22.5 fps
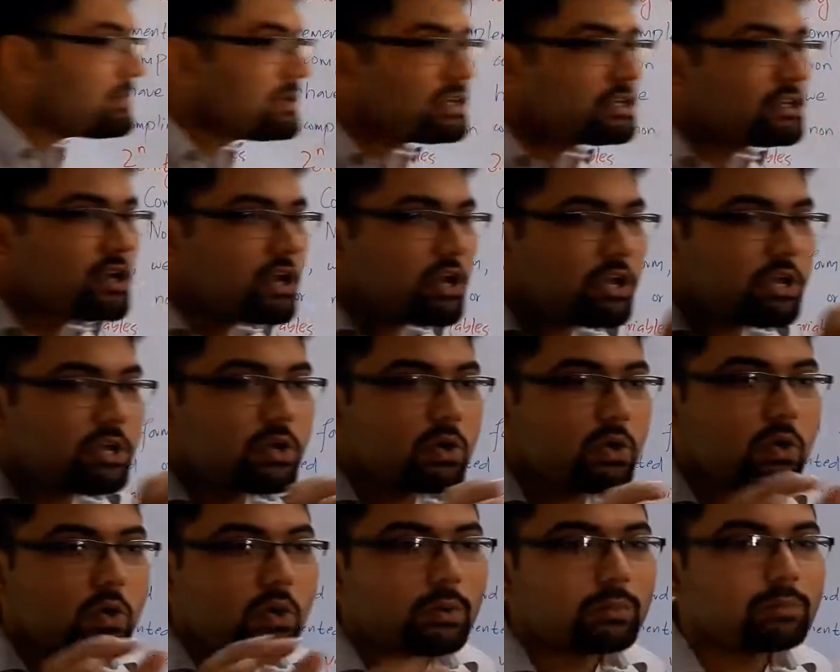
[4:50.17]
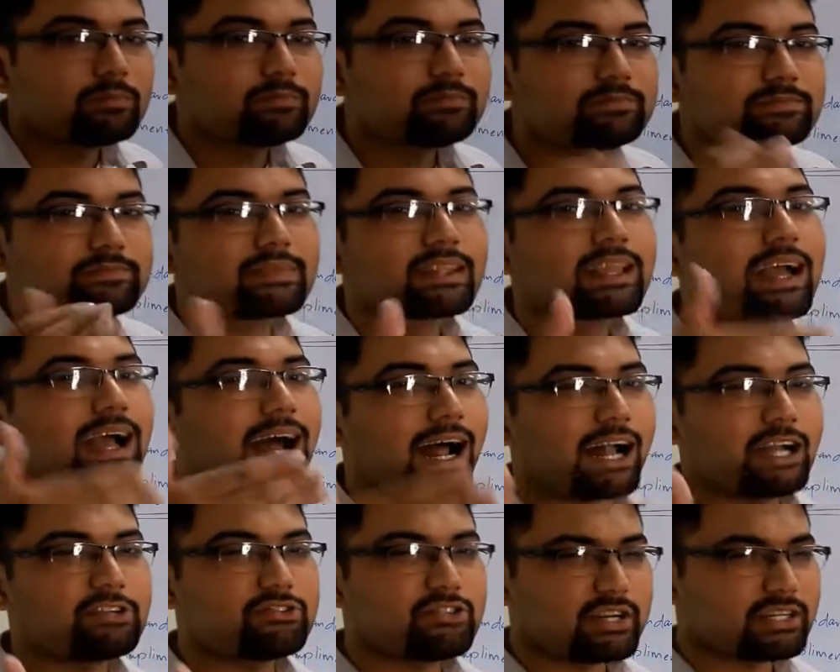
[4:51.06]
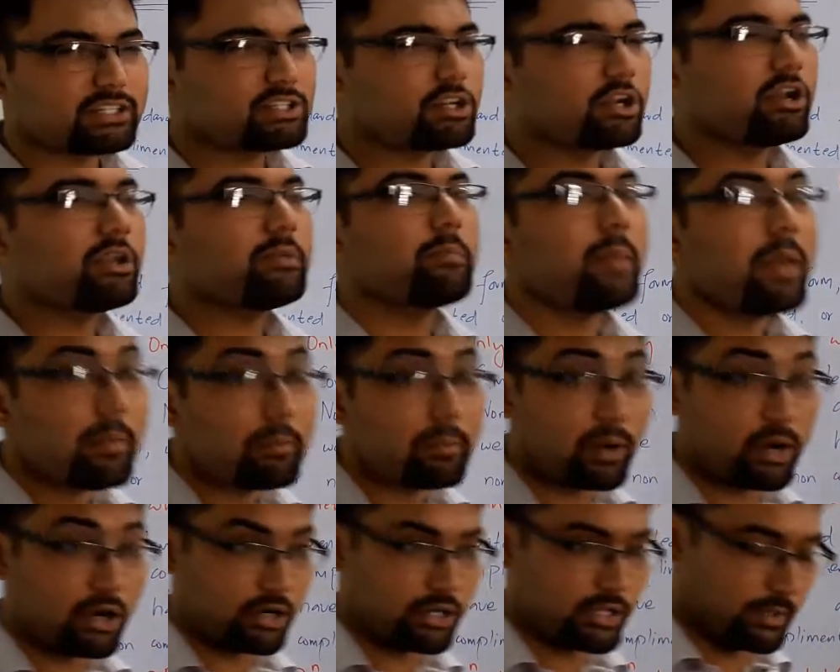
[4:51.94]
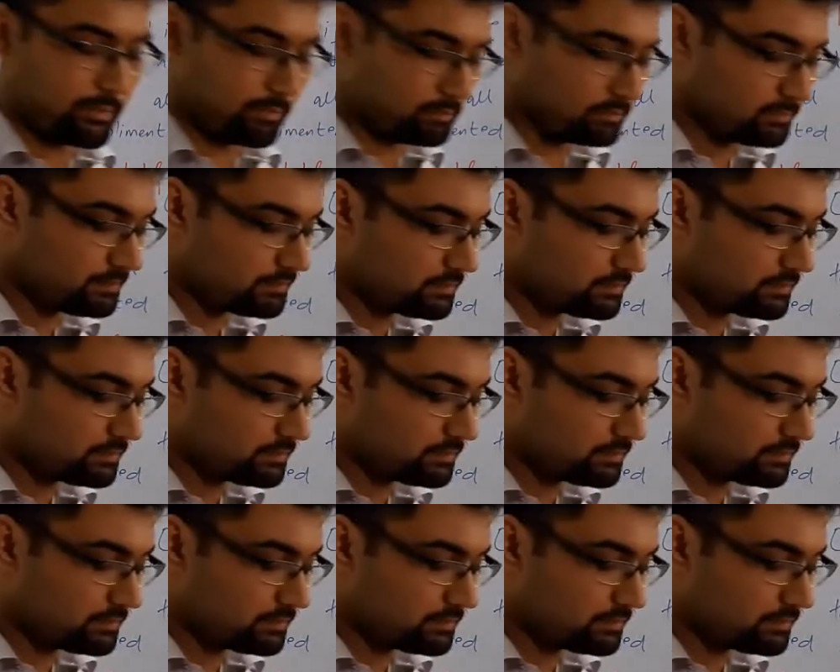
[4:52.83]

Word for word: me show you a trick to remember them.